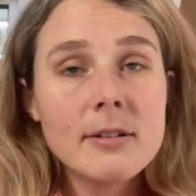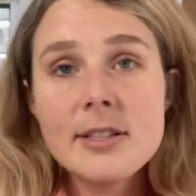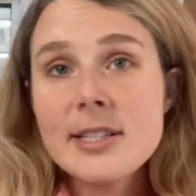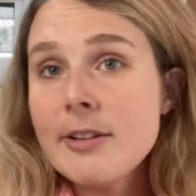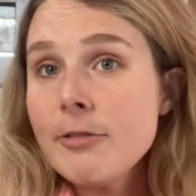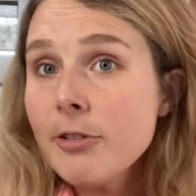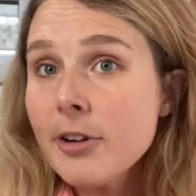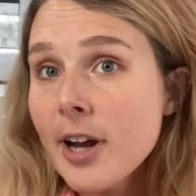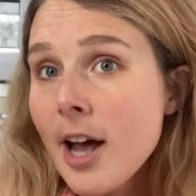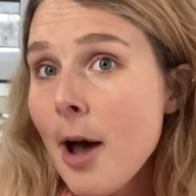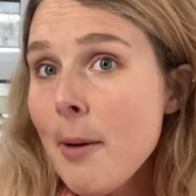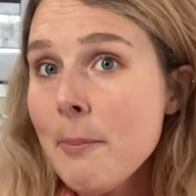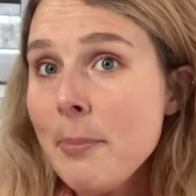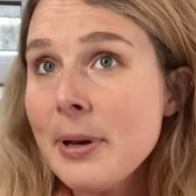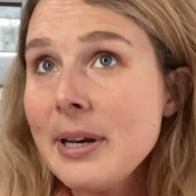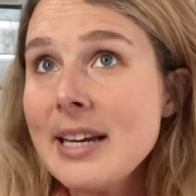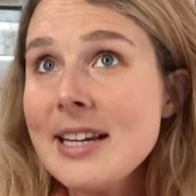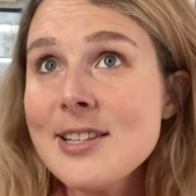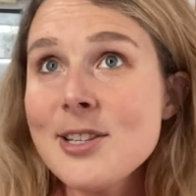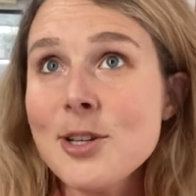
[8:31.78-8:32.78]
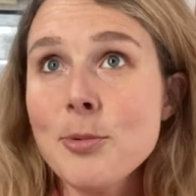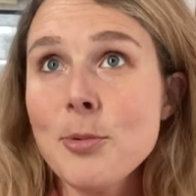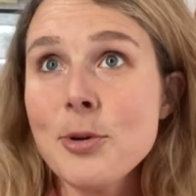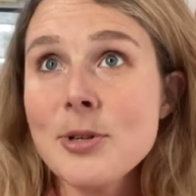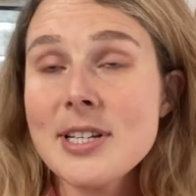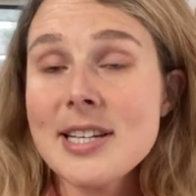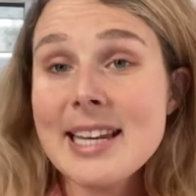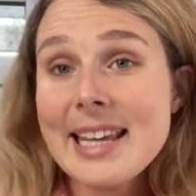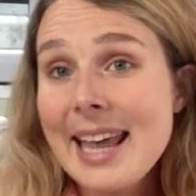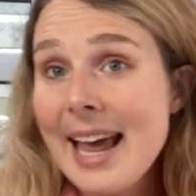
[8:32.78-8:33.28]
different companies who
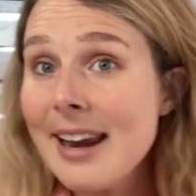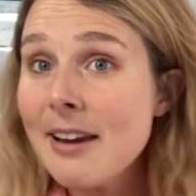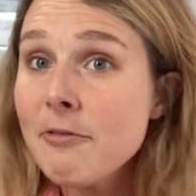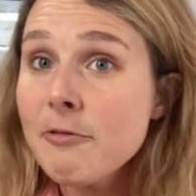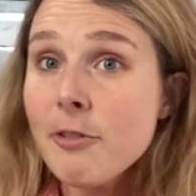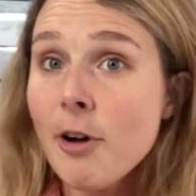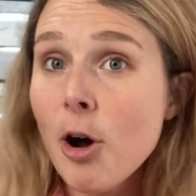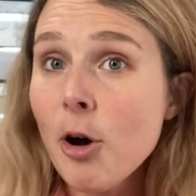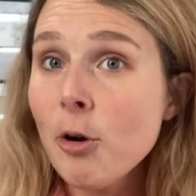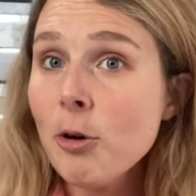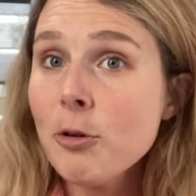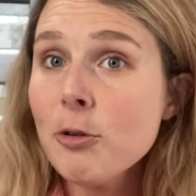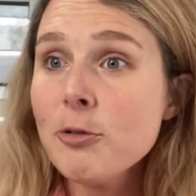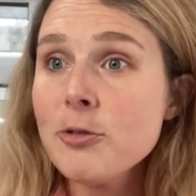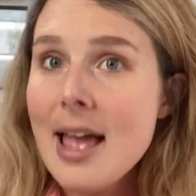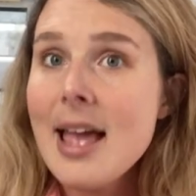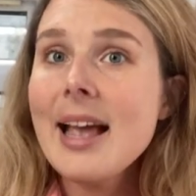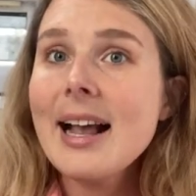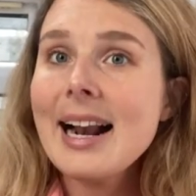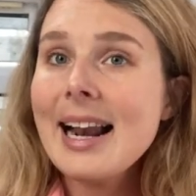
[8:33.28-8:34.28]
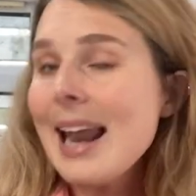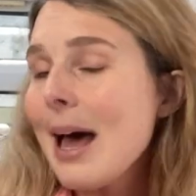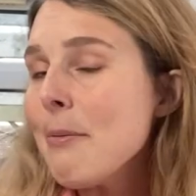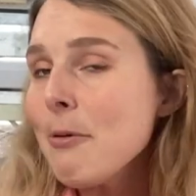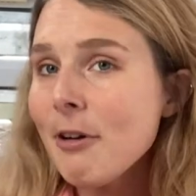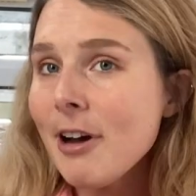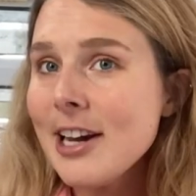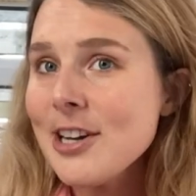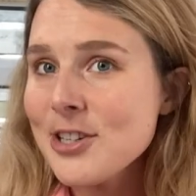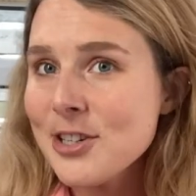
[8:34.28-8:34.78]
wanted to get involved.
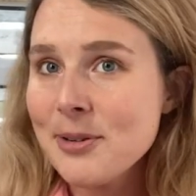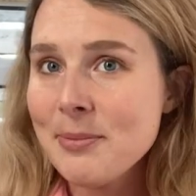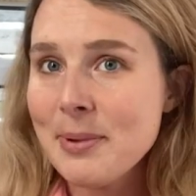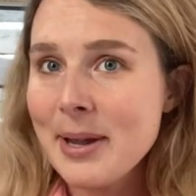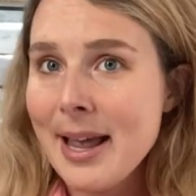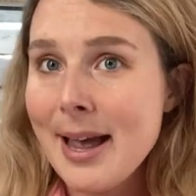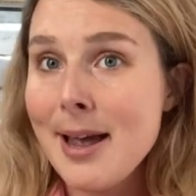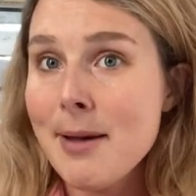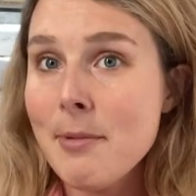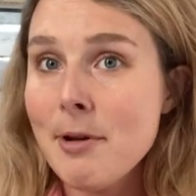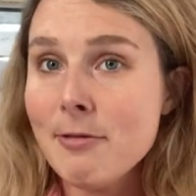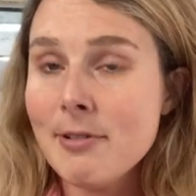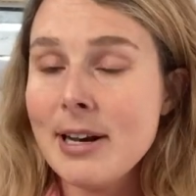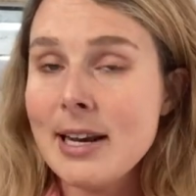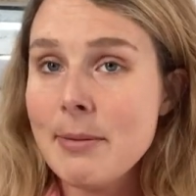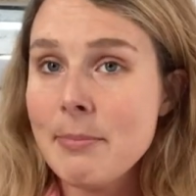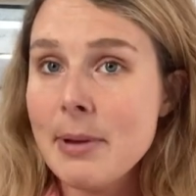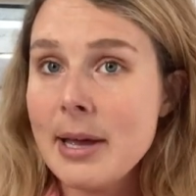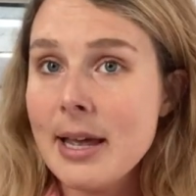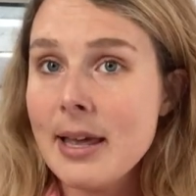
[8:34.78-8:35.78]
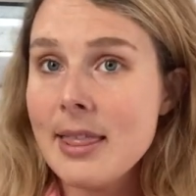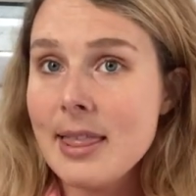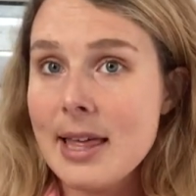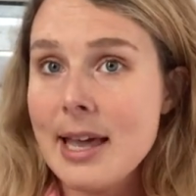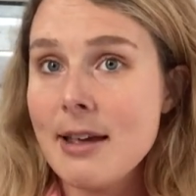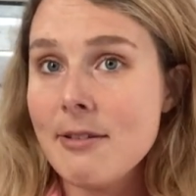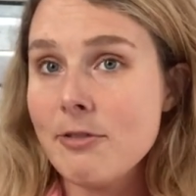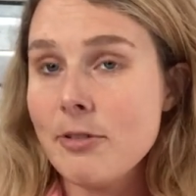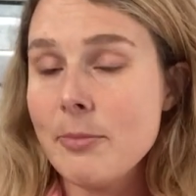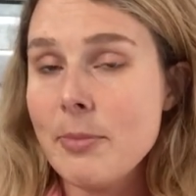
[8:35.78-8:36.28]
Collaboration became a really big
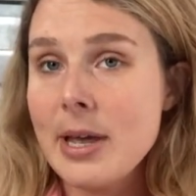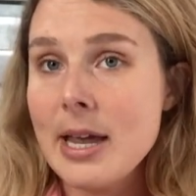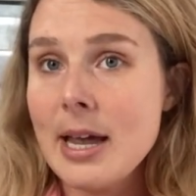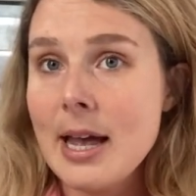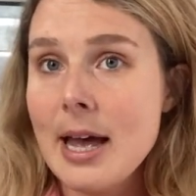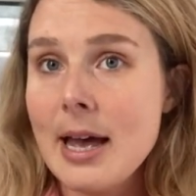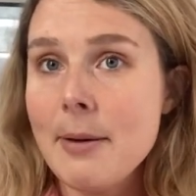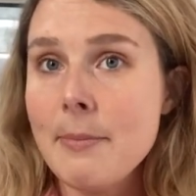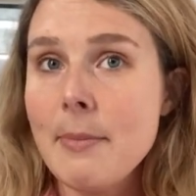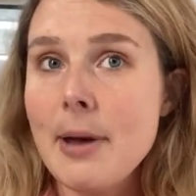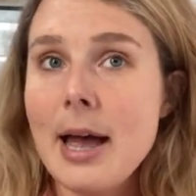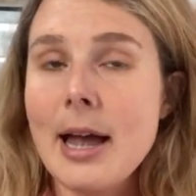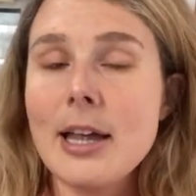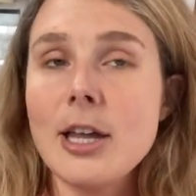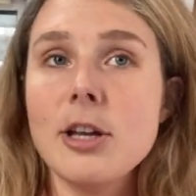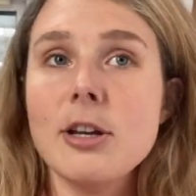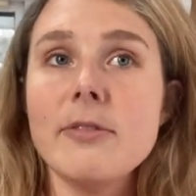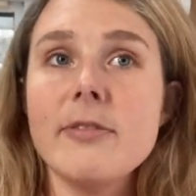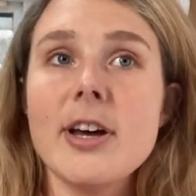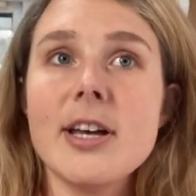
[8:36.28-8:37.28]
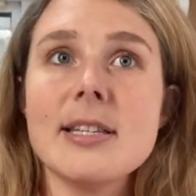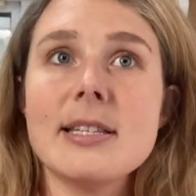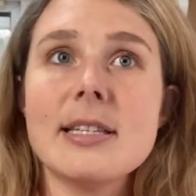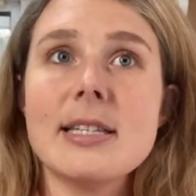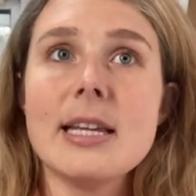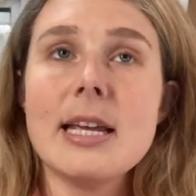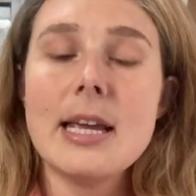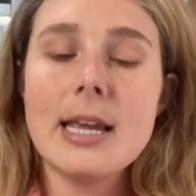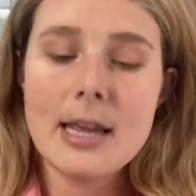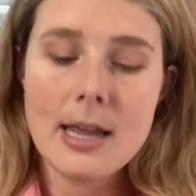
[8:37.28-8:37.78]
thing for me at
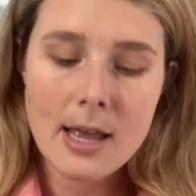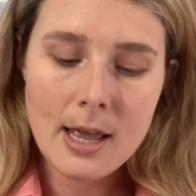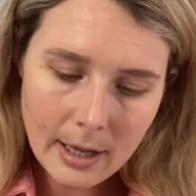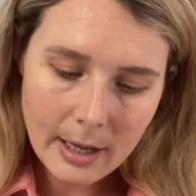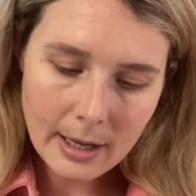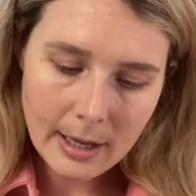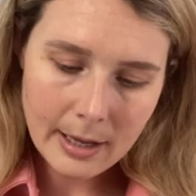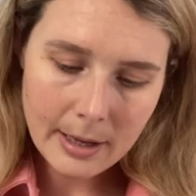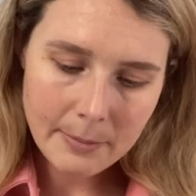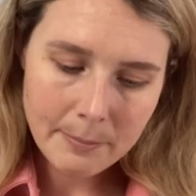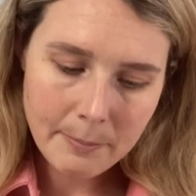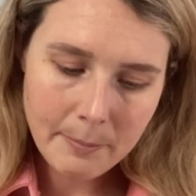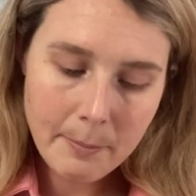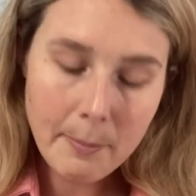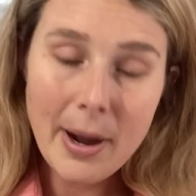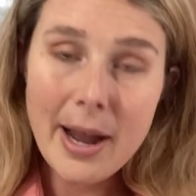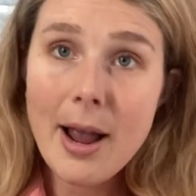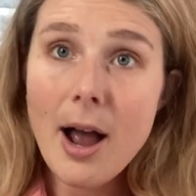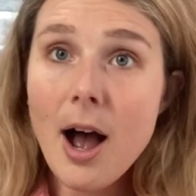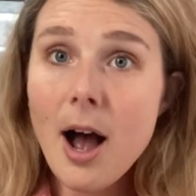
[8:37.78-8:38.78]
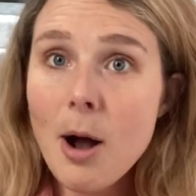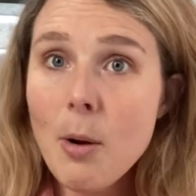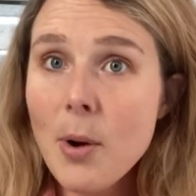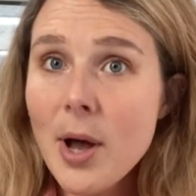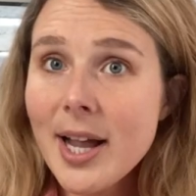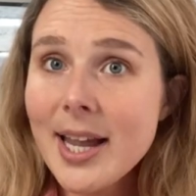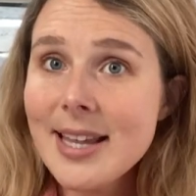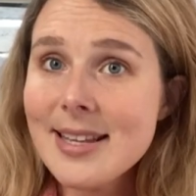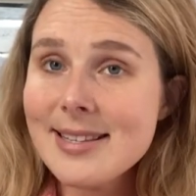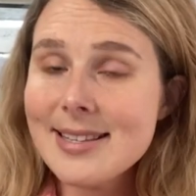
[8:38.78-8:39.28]
university. My
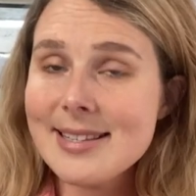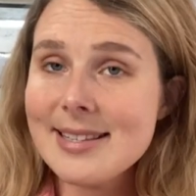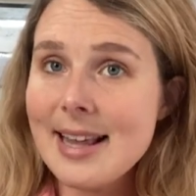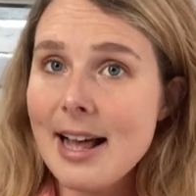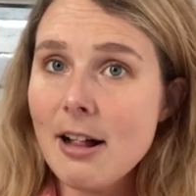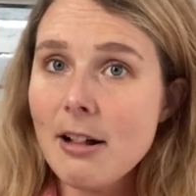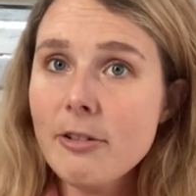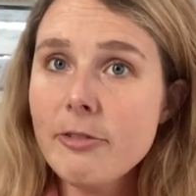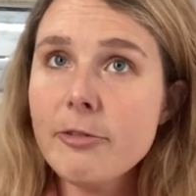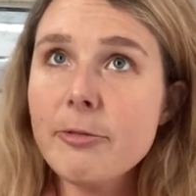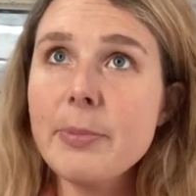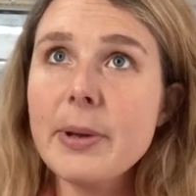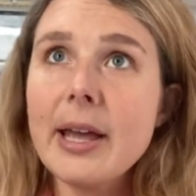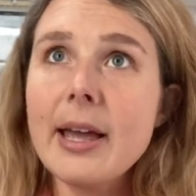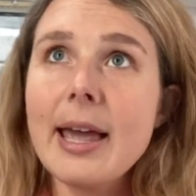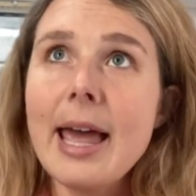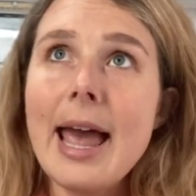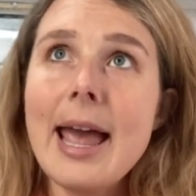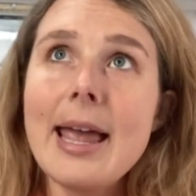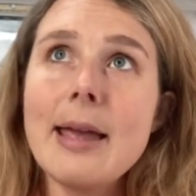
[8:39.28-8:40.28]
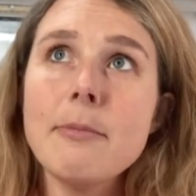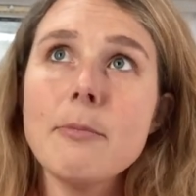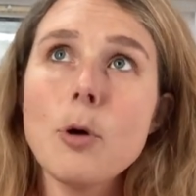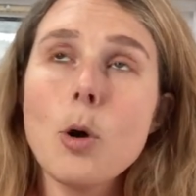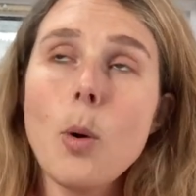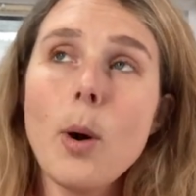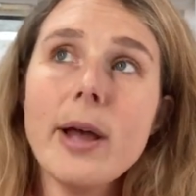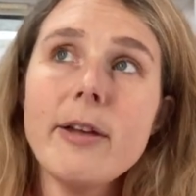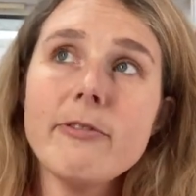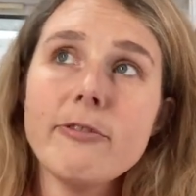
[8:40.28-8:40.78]
artwork itself became
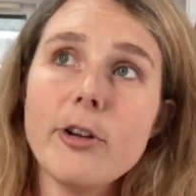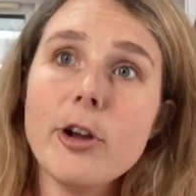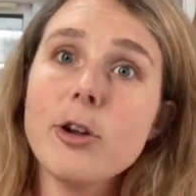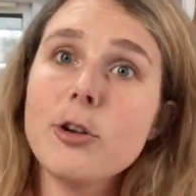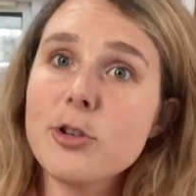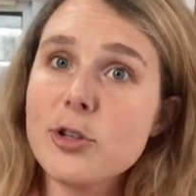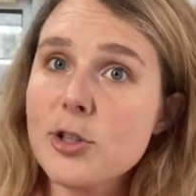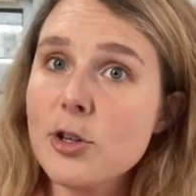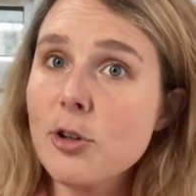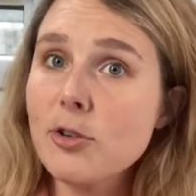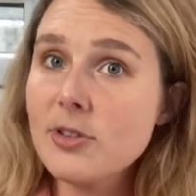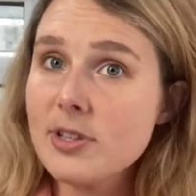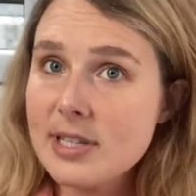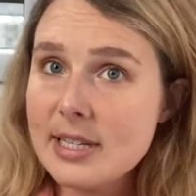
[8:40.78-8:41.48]
quite focused on